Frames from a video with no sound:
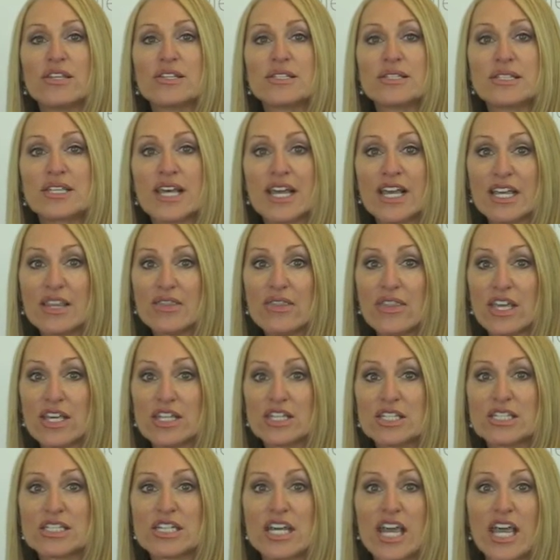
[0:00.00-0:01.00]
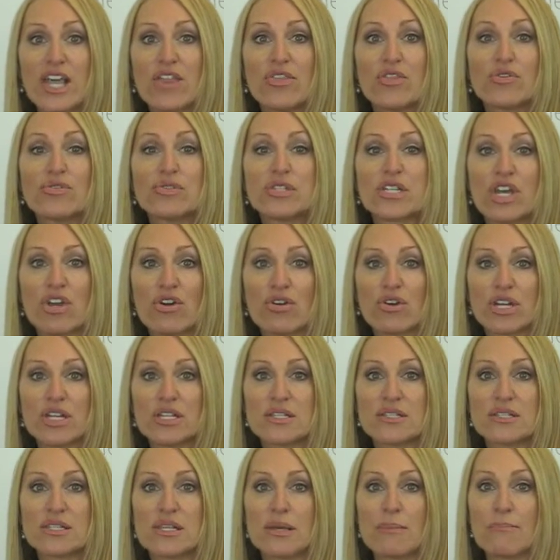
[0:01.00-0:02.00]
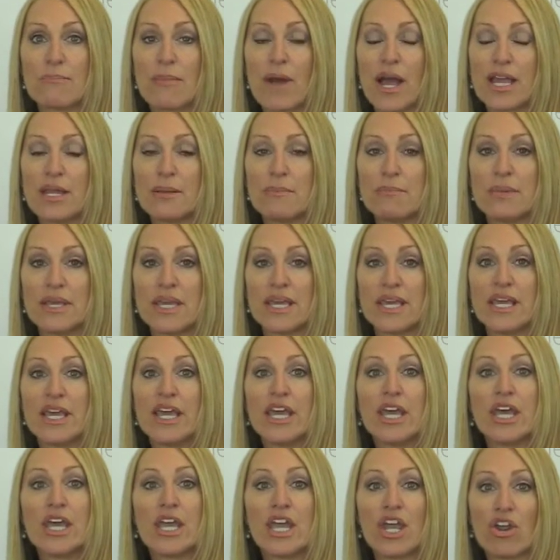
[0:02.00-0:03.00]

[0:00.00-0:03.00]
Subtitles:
the second thing is take those areas that might be